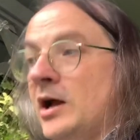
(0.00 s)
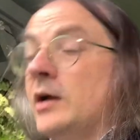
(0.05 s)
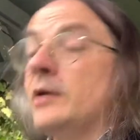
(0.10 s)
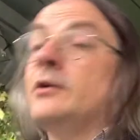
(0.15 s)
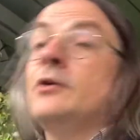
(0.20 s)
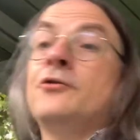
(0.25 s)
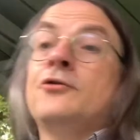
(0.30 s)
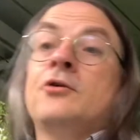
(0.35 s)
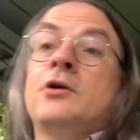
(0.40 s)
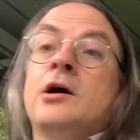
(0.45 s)

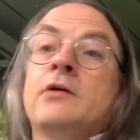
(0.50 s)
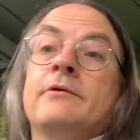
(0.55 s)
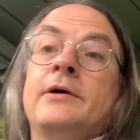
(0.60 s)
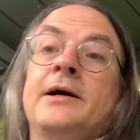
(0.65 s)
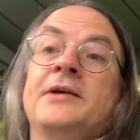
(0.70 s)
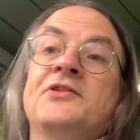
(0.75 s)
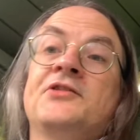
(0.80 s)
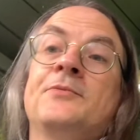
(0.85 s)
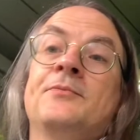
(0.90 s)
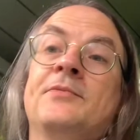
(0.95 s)
Luther
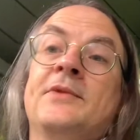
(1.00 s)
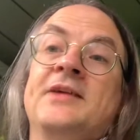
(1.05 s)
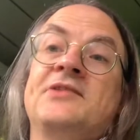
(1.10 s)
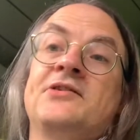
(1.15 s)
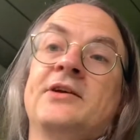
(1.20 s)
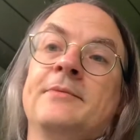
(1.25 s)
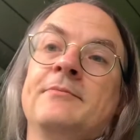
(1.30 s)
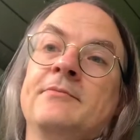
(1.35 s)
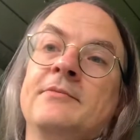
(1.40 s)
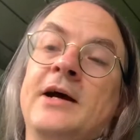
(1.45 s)
Arkwright, that's
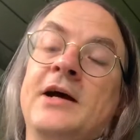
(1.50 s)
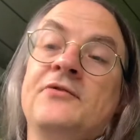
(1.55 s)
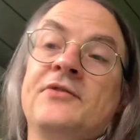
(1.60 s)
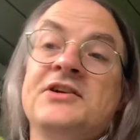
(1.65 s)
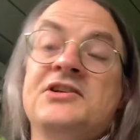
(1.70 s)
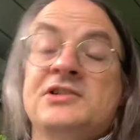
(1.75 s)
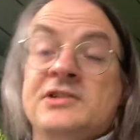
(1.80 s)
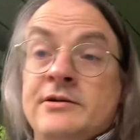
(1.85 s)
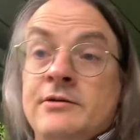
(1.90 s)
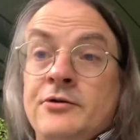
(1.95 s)
it.
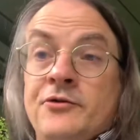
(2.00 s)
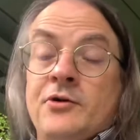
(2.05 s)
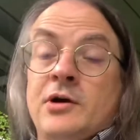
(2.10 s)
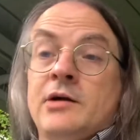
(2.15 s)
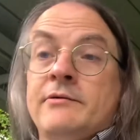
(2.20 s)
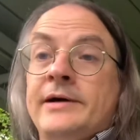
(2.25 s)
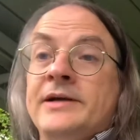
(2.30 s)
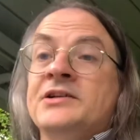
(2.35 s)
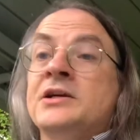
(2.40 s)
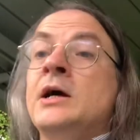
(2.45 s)
Adventures of Luther
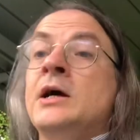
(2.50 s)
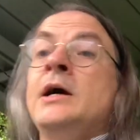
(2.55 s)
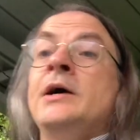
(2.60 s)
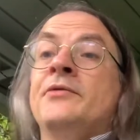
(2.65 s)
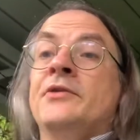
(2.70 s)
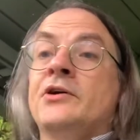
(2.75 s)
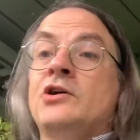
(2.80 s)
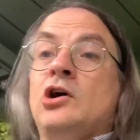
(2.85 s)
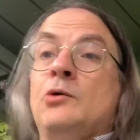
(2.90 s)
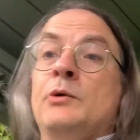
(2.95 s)
Arkwright,
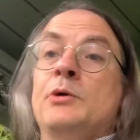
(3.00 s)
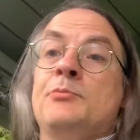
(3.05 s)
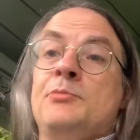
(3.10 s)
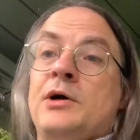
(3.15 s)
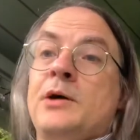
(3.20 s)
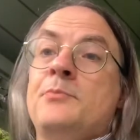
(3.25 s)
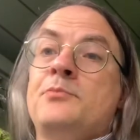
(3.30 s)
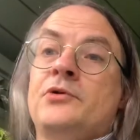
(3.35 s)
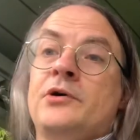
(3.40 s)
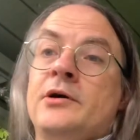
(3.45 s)
the comic
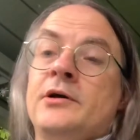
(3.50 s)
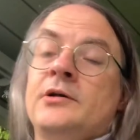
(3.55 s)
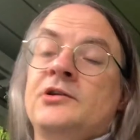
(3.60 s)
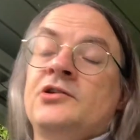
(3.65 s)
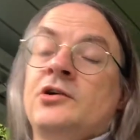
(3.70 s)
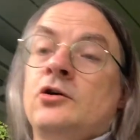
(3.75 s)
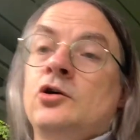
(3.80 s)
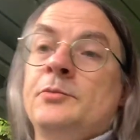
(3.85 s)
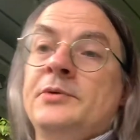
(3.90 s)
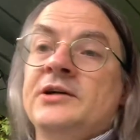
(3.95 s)
by Brian
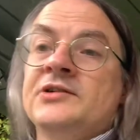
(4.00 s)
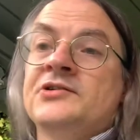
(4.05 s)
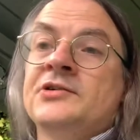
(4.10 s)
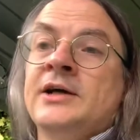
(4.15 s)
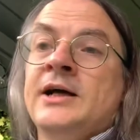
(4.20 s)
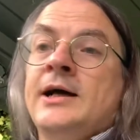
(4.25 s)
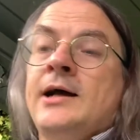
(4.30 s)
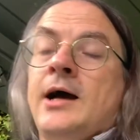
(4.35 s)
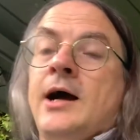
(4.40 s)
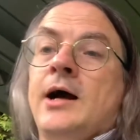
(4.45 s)
Talbot,
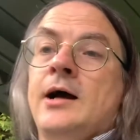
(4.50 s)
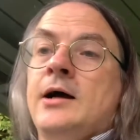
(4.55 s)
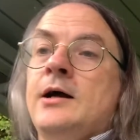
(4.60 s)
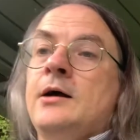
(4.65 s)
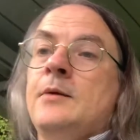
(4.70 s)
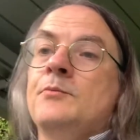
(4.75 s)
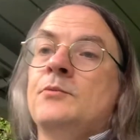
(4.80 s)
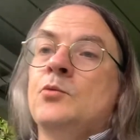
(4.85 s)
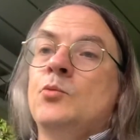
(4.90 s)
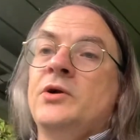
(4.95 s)

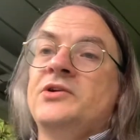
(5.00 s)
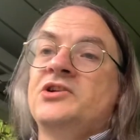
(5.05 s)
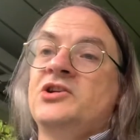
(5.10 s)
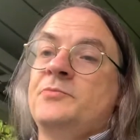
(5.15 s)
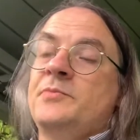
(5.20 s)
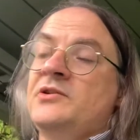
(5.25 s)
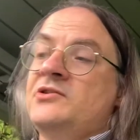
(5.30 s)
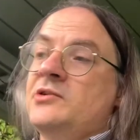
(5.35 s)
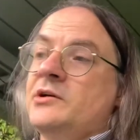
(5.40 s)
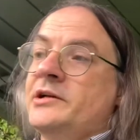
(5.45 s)
which has
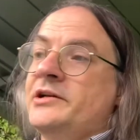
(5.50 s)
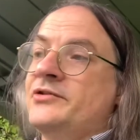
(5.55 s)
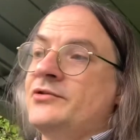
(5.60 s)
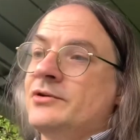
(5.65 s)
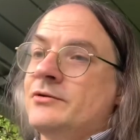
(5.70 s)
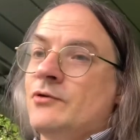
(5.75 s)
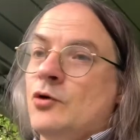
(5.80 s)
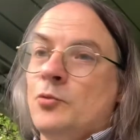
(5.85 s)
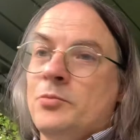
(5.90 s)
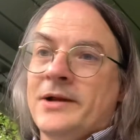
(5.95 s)
been turned into a
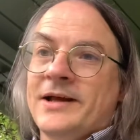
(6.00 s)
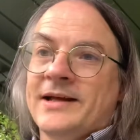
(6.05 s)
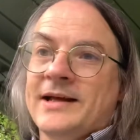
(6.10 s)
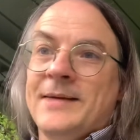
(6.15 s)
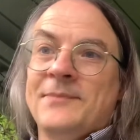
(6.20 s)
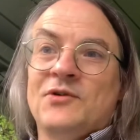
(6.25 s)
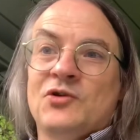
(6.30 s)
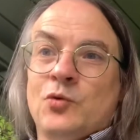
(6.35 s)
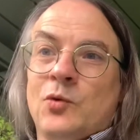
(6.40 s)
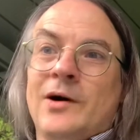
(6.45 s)
role-playing
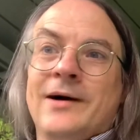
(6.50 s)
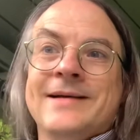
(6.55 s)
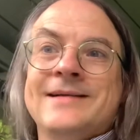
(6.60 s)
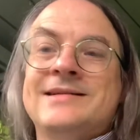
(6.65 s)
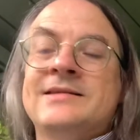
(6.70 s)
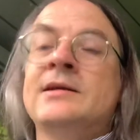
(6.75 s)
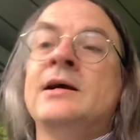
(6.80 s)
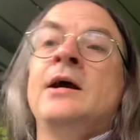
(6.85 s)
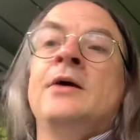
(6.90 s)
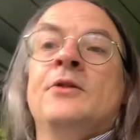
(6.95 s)
game
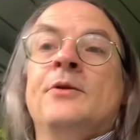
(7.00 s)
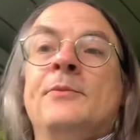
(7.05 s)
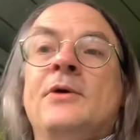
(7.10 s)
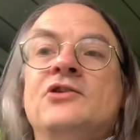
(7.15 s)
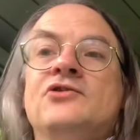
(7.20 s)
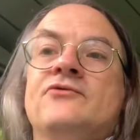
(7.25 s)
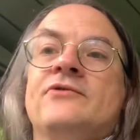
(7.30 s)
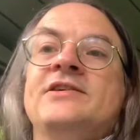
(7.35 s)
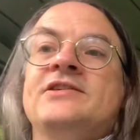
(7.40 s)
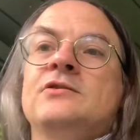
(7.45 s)
twice. The
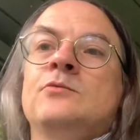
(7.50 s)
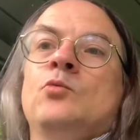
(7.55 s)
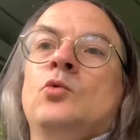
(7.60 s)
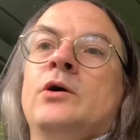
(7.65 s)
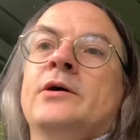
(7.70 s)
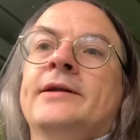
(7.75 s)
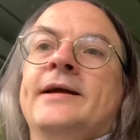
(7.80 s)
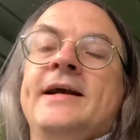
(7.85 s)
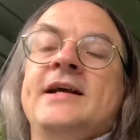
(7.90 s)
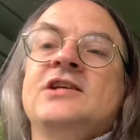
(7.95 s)
most recent
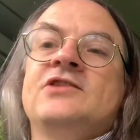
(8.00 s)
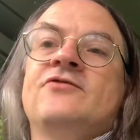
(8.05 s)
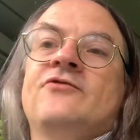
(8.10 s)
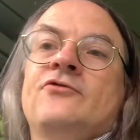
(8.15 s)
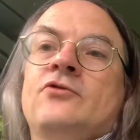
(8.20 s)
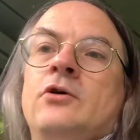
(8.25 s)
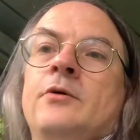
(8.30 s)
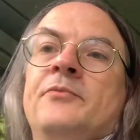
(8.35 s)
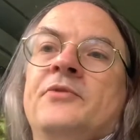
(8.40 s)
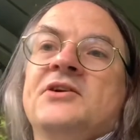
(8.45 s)
one is
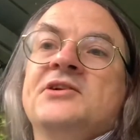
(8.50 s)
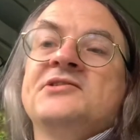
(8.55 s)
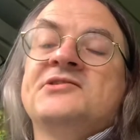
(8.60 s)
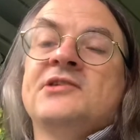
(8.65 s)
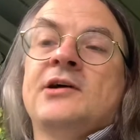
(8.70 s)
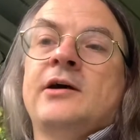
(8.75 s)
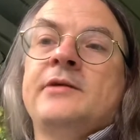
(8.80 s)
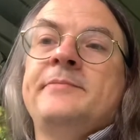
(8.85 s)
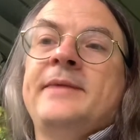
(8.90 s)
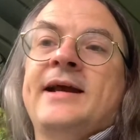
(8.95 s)
from The
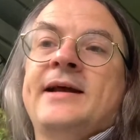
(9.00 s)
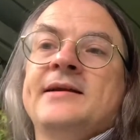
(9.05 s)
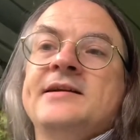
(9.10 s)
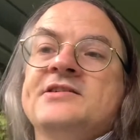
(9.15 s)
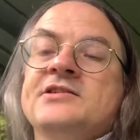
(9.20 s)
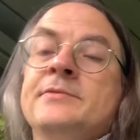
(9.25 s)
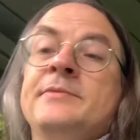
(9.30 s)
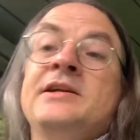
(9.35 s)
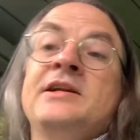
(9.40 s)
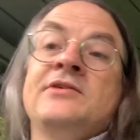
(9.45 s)
Design
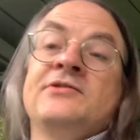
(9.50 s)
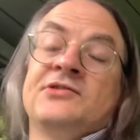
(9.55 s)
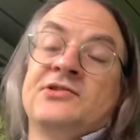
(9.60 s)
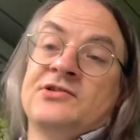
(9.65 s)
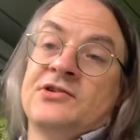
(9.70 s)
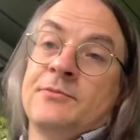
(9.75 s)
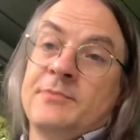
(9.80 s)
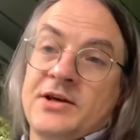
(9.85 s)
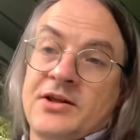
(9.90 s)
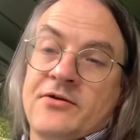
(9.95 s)
Mechanism and uses
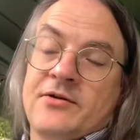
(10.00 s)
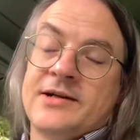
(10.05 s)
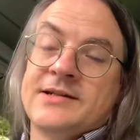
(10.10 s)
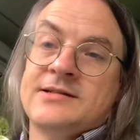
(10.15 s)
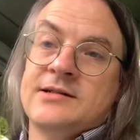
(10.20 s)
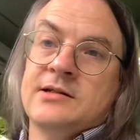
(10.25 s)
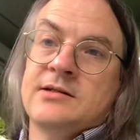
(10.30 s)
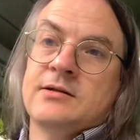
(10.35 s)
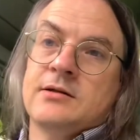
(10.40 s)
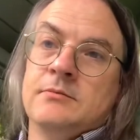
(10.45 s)
the Mithras
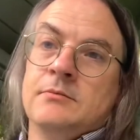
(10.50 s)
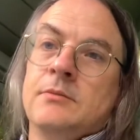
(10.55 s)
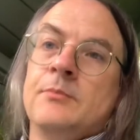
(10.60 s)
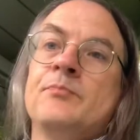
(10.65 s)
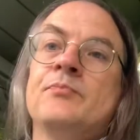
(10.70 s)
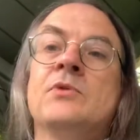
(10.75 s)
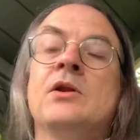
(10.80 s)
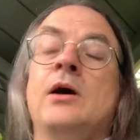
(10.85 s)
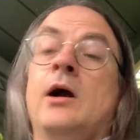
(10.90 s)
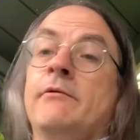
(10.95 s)
system.
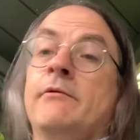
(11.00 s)
I